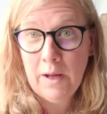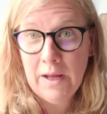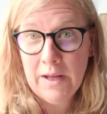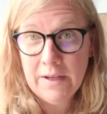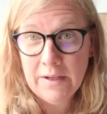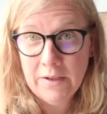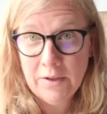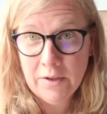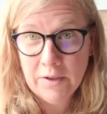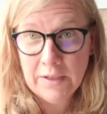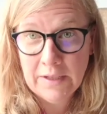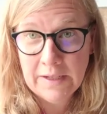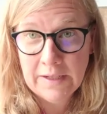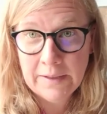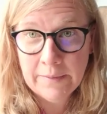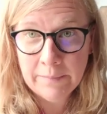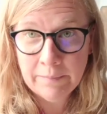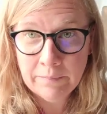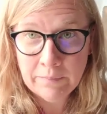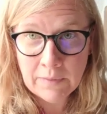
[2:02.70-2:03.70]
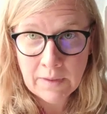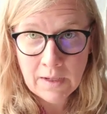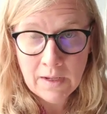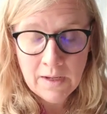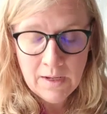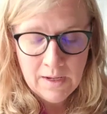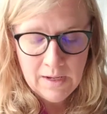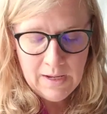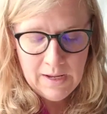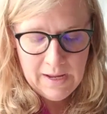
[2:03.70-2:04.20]
pot cooking.
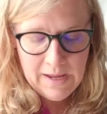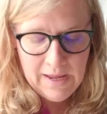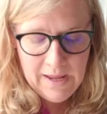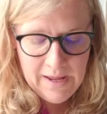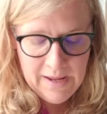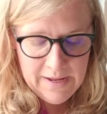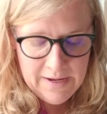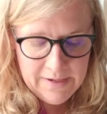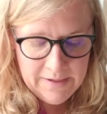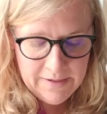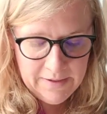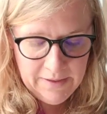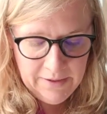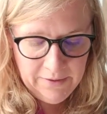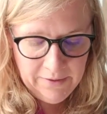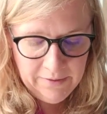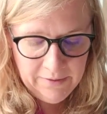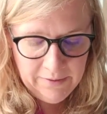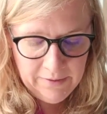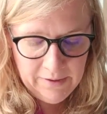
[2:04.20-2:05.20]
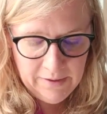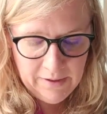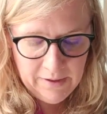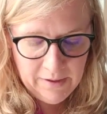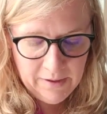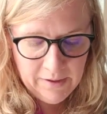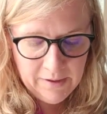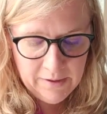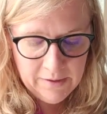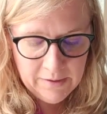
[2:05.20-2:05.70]
And there
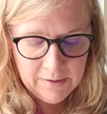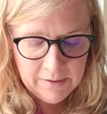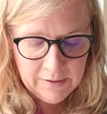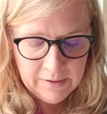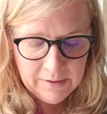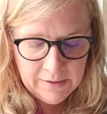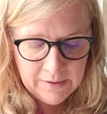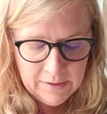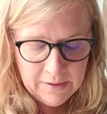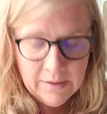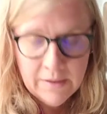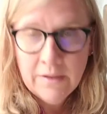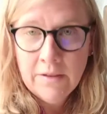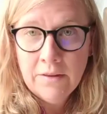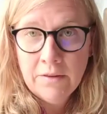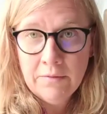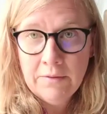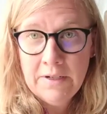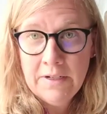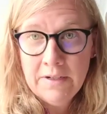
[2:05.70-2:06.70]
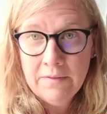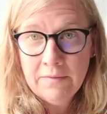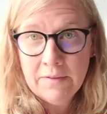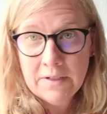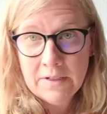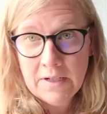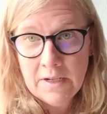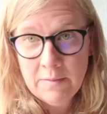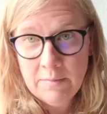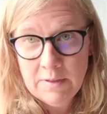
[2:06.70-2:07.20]
are three
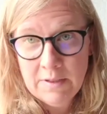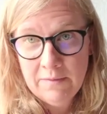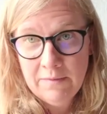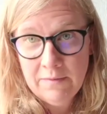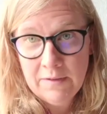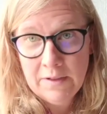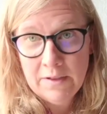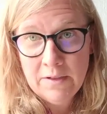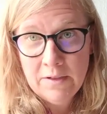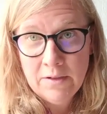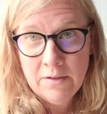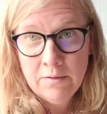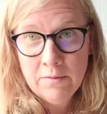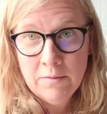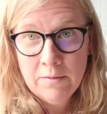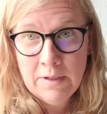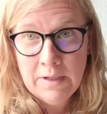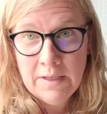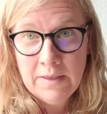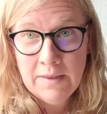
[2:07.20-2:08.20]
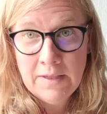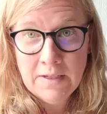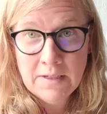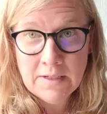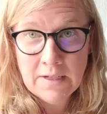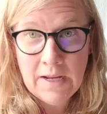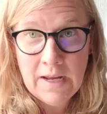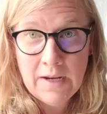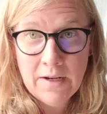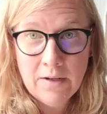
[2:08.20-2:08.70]
different types of fondue in
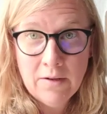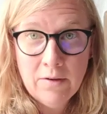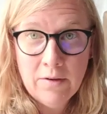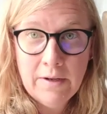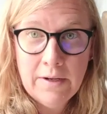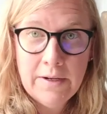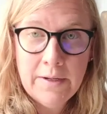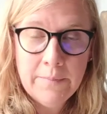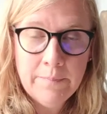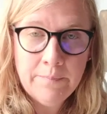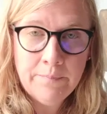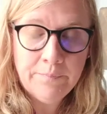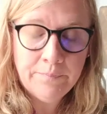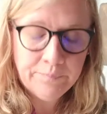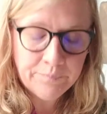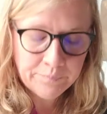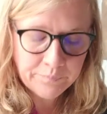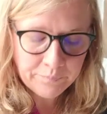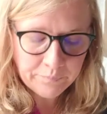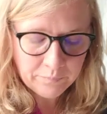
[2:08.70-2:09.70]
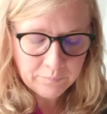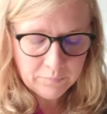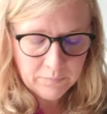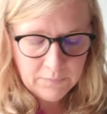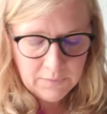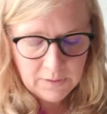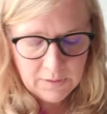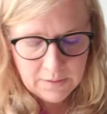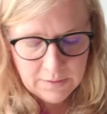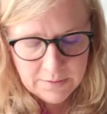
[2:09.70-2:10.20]
this category.
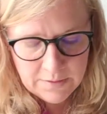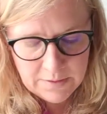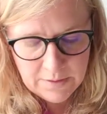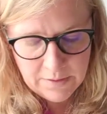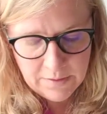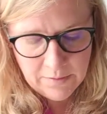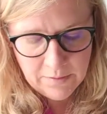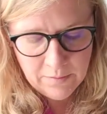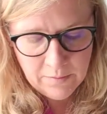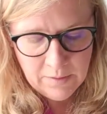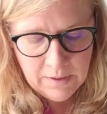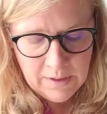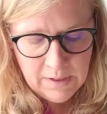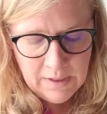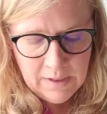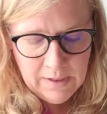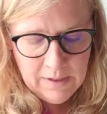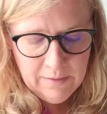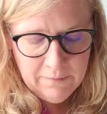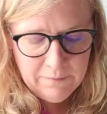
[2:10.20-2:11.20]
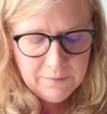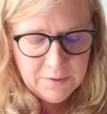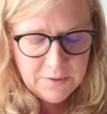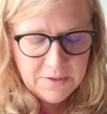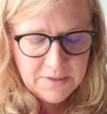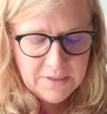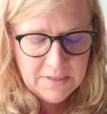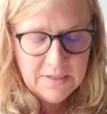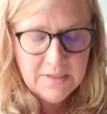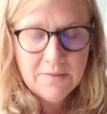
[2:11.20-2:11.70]
So
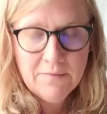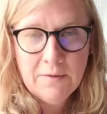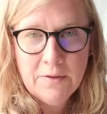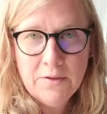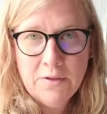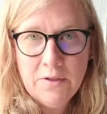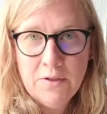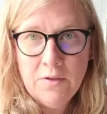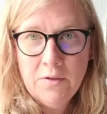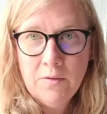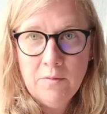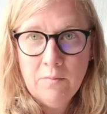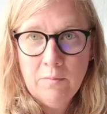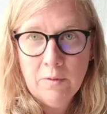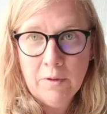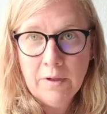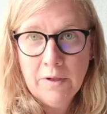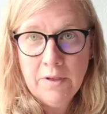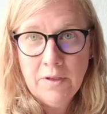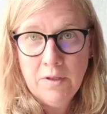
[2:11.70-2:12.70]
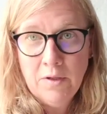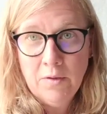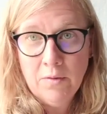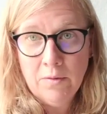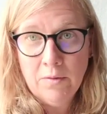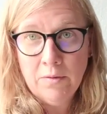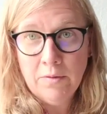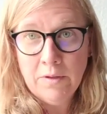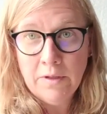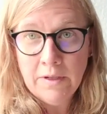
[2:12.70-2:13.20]
first is fondue
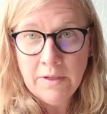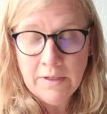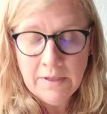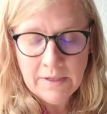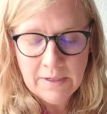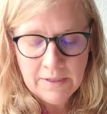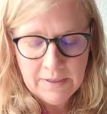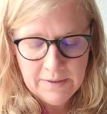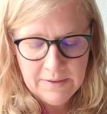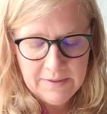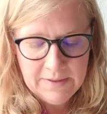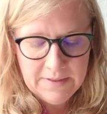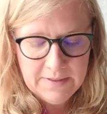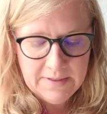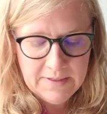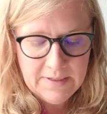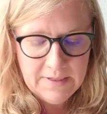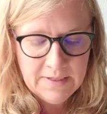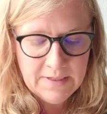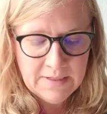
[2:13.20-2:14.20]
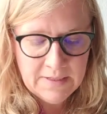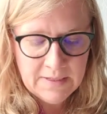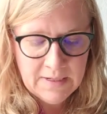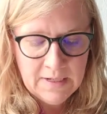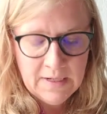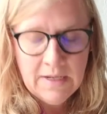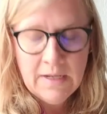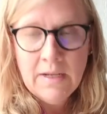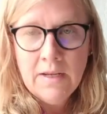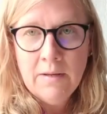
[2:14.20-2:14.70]
bourguignonne. This is
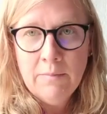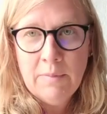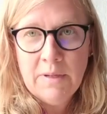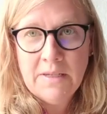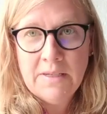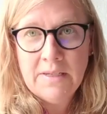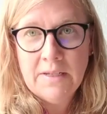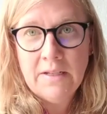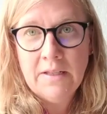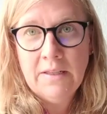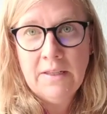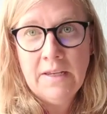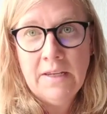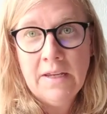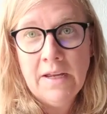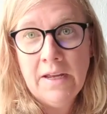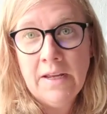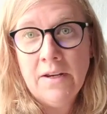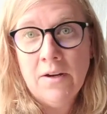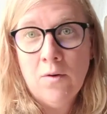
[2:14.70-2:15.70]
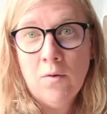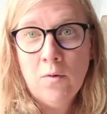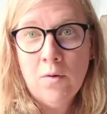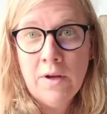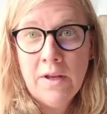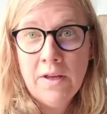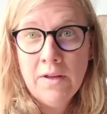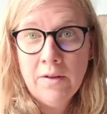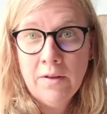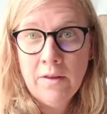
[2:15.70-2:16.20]
basically an
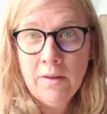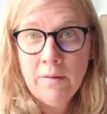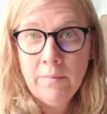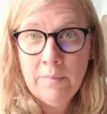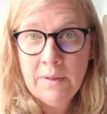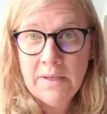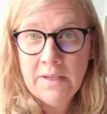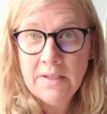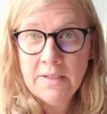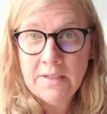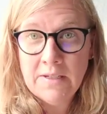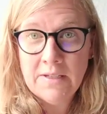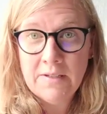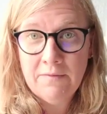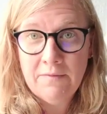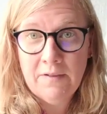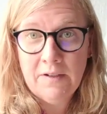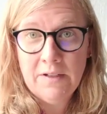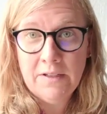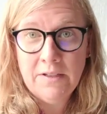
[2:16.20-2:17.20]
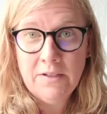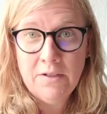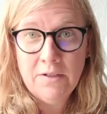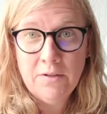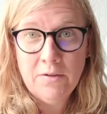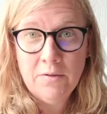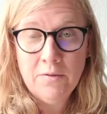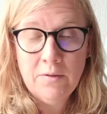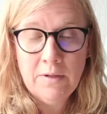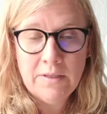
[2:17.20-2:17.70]
oil-based
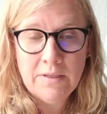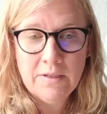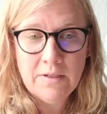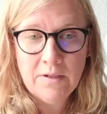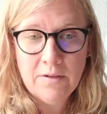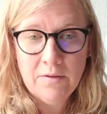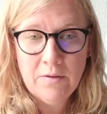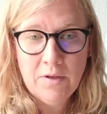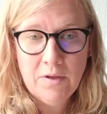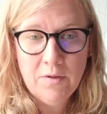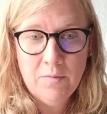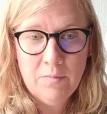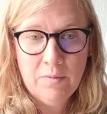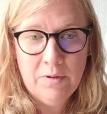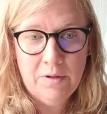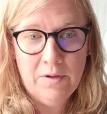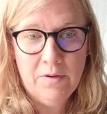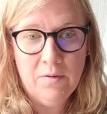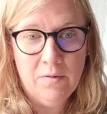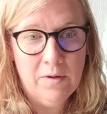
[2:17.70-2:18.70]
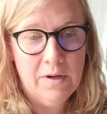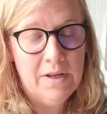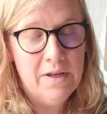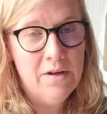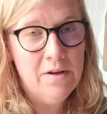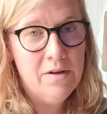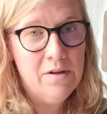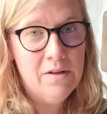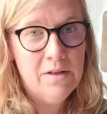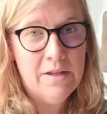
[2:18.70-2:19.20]
fondue, and so you put
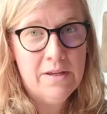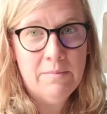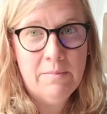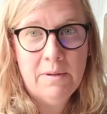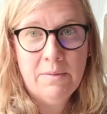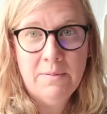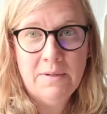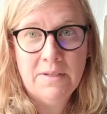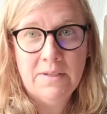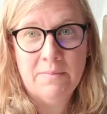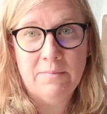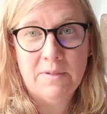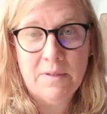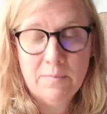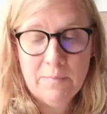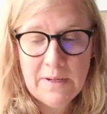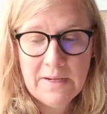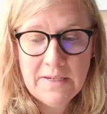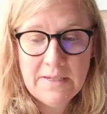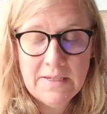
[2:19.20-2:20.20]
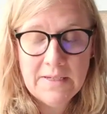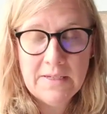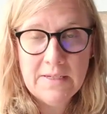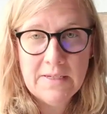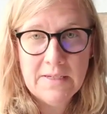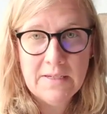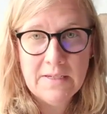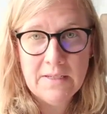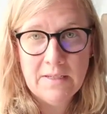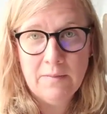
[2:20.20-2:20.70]
oil and maybe some
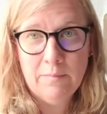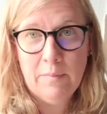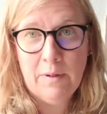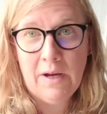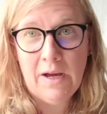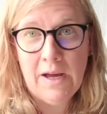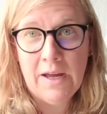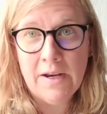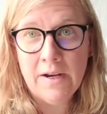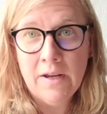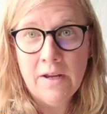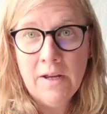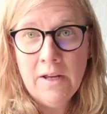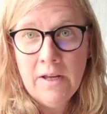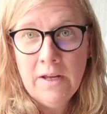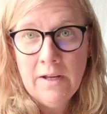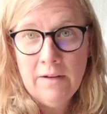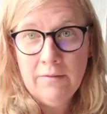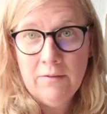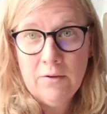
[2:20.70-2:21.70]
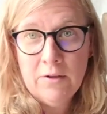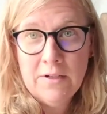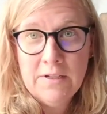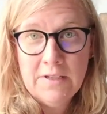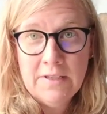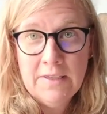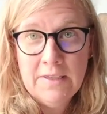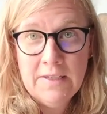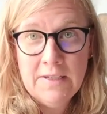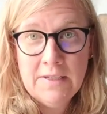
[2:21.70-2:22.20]
spices into the pot. Of
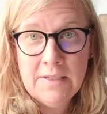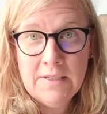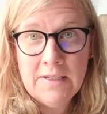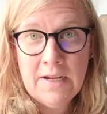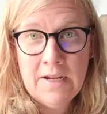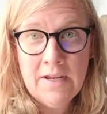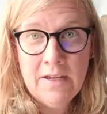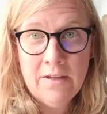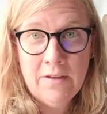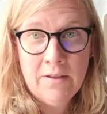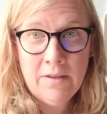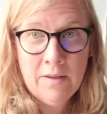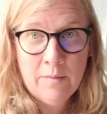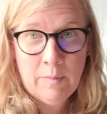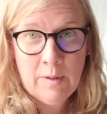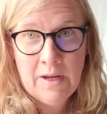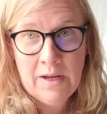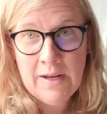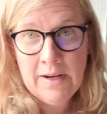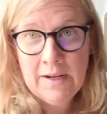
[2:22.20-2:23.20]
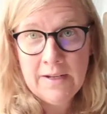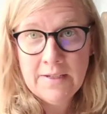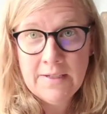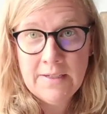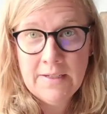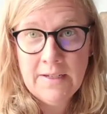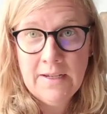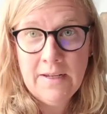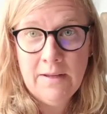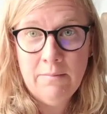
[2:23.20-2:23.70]
course, in this style, the pot has
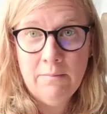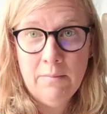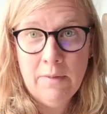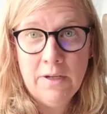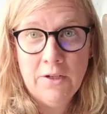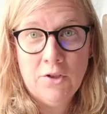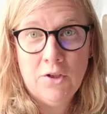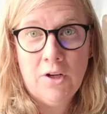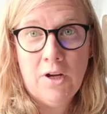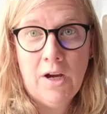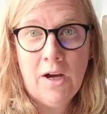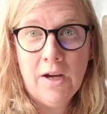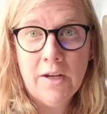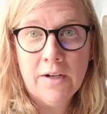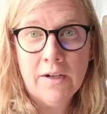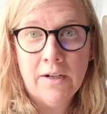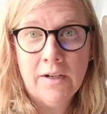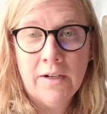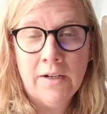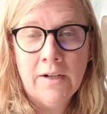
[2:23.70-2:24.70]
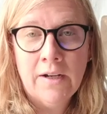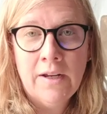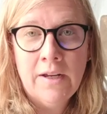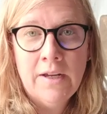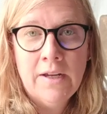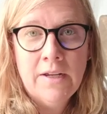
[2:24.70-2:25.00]
to get much hotter